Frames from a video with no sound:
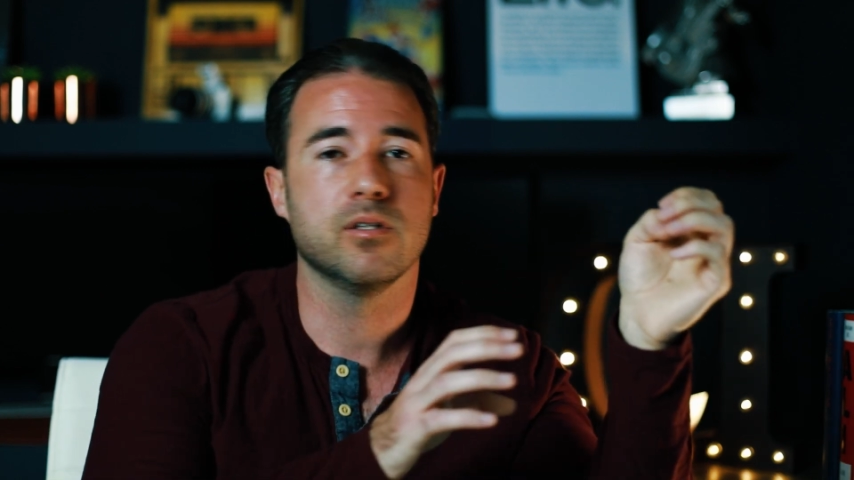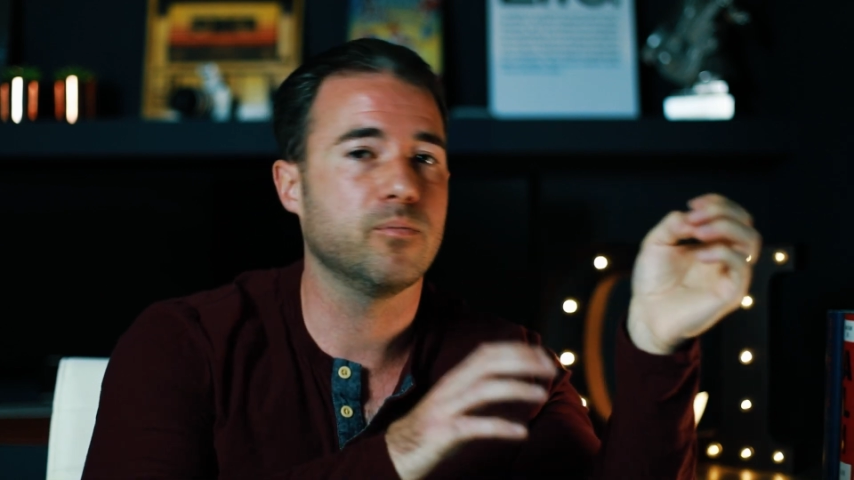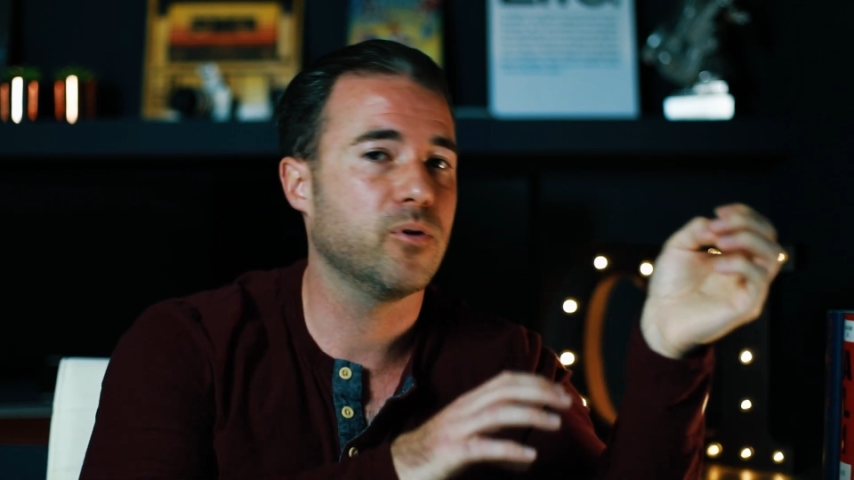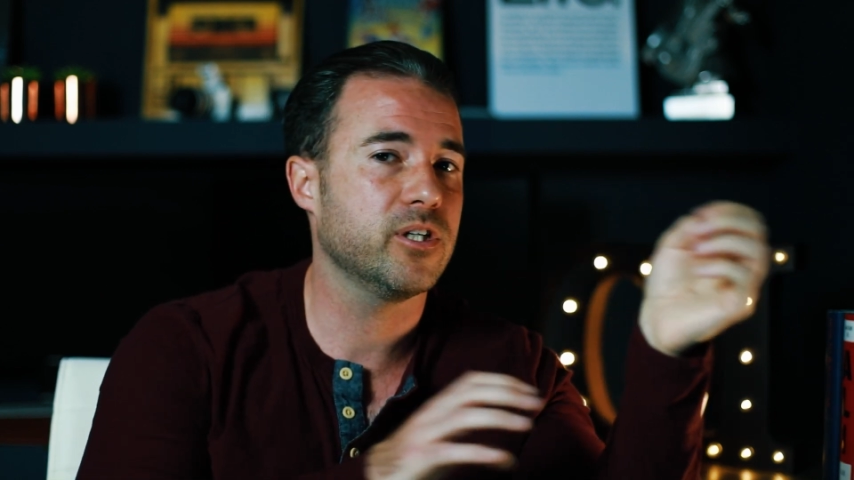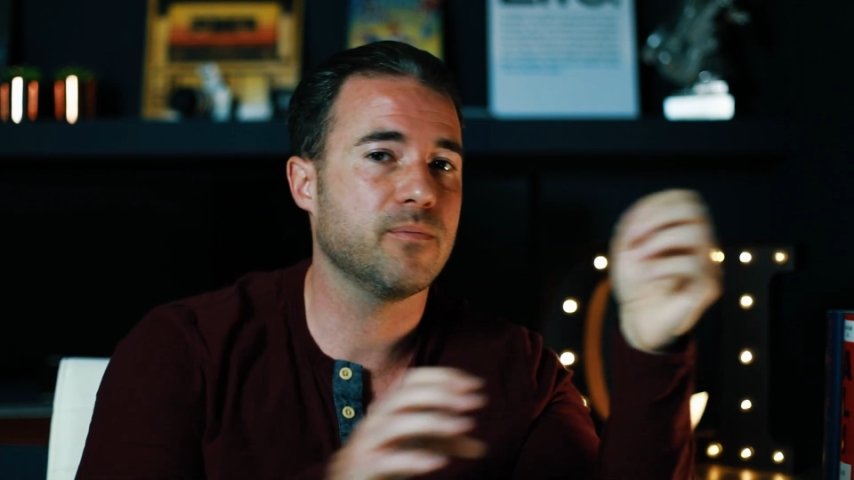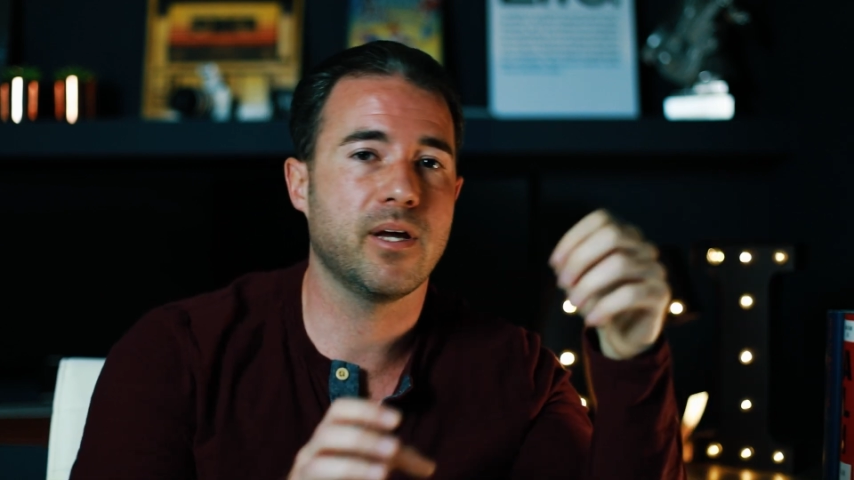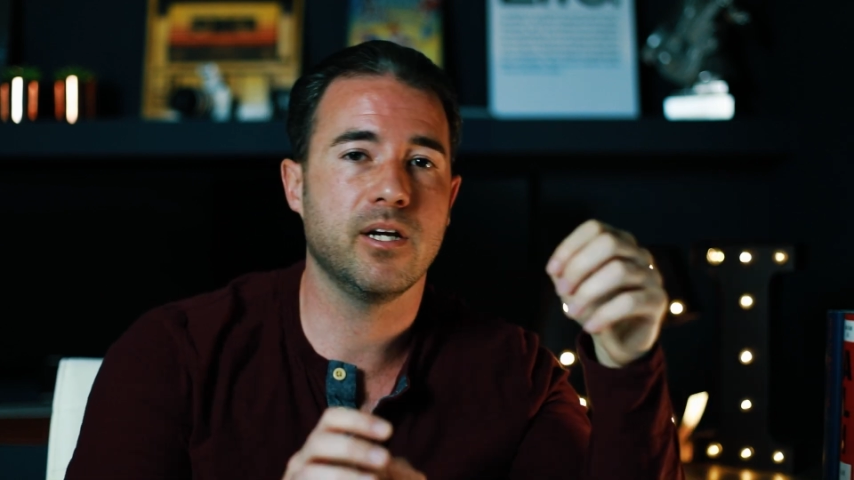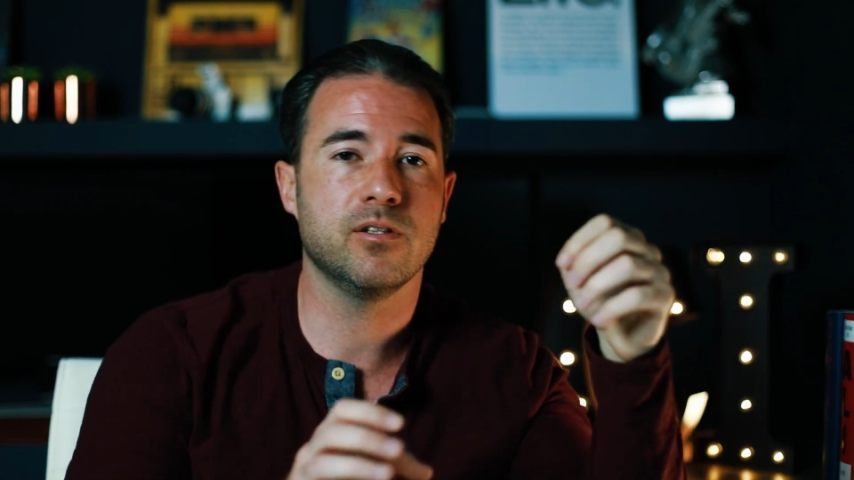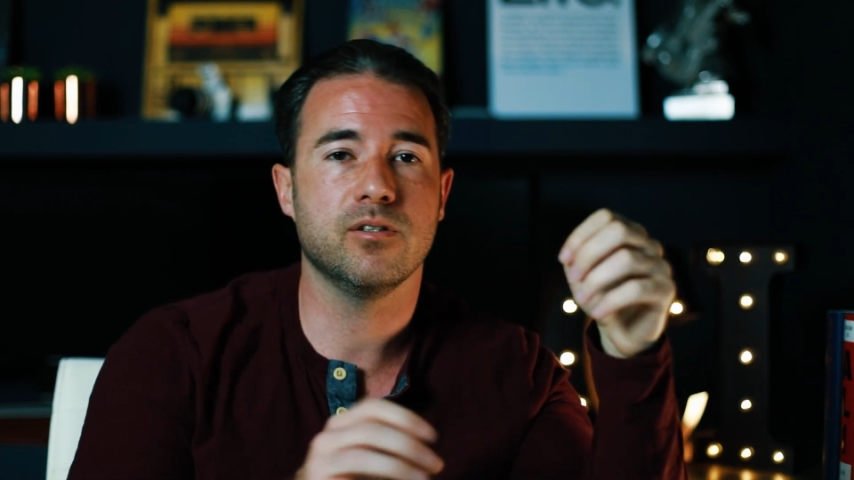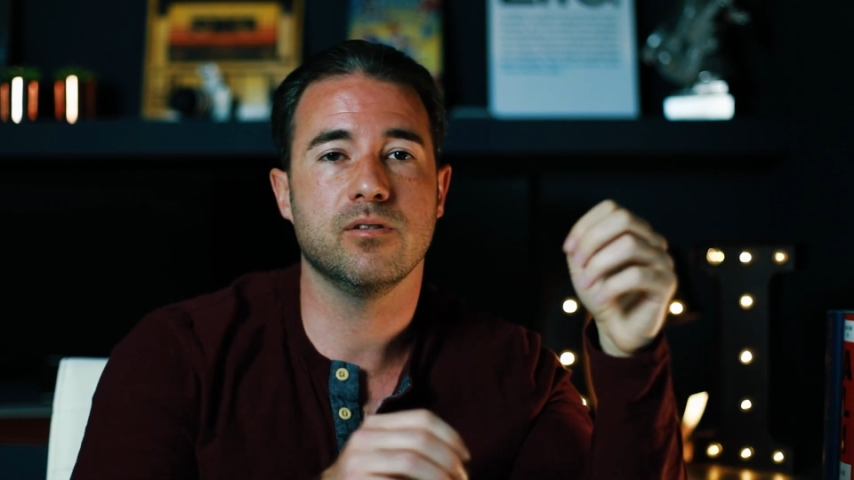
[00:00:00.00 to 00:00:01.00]
the project
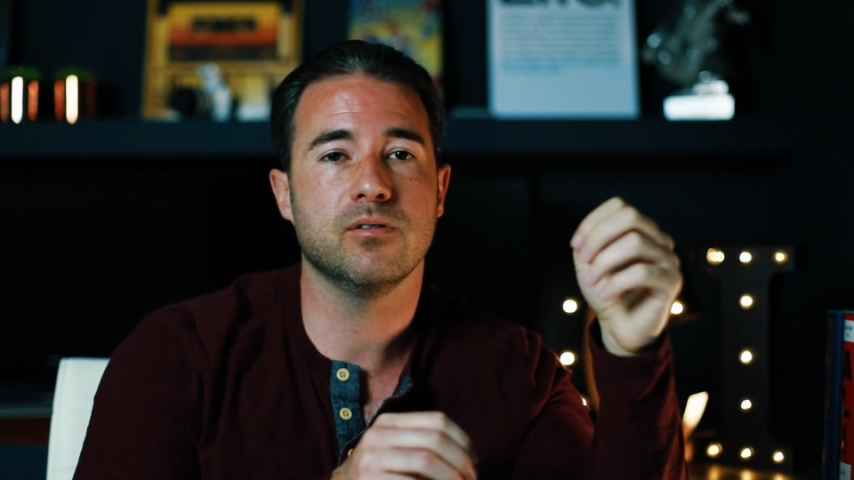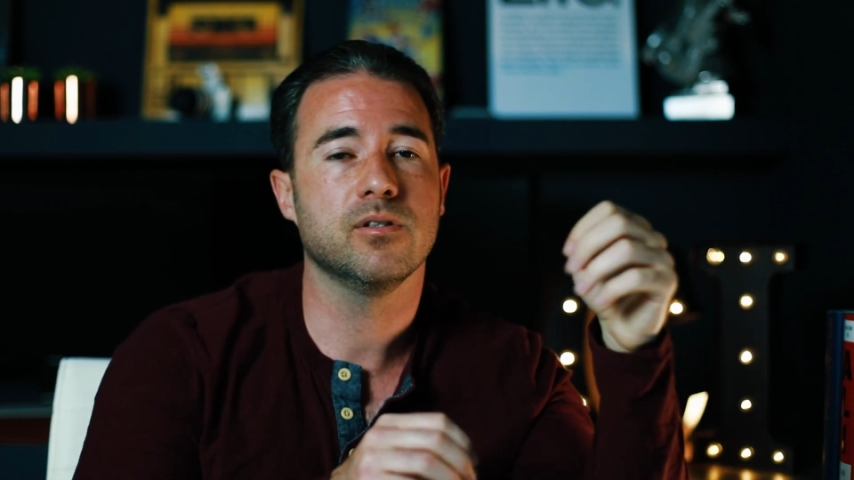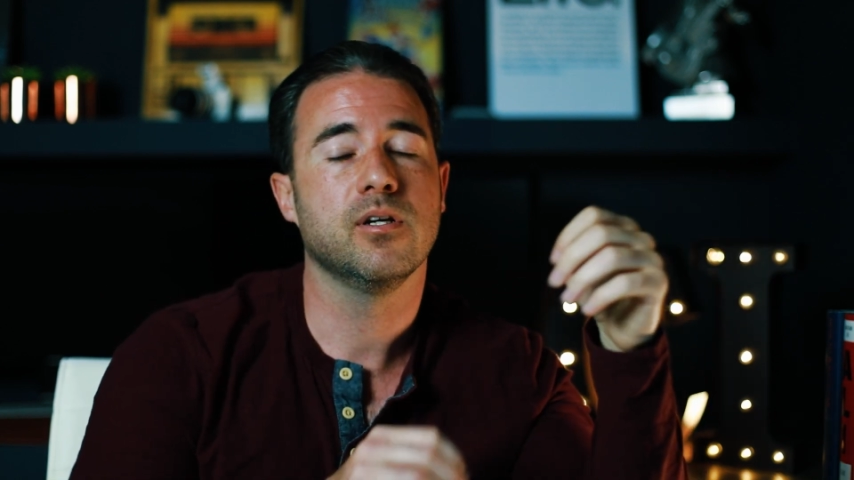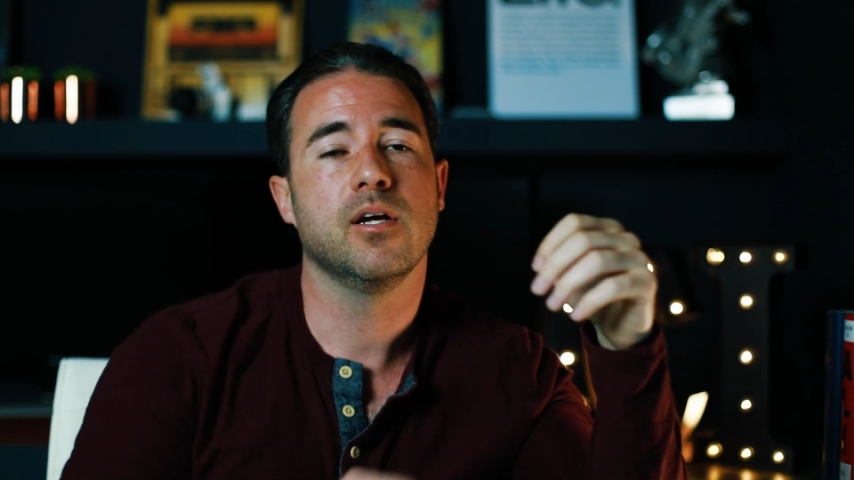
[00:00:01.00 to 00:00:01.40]
managers,